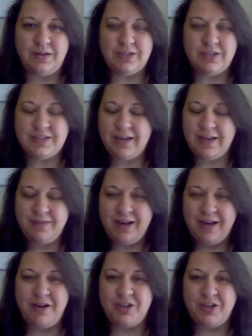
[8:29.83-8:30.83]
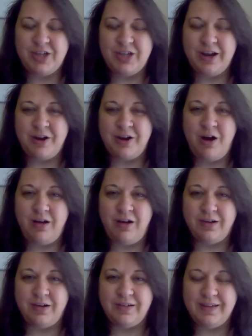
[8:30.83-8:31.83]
Just shout out a holler.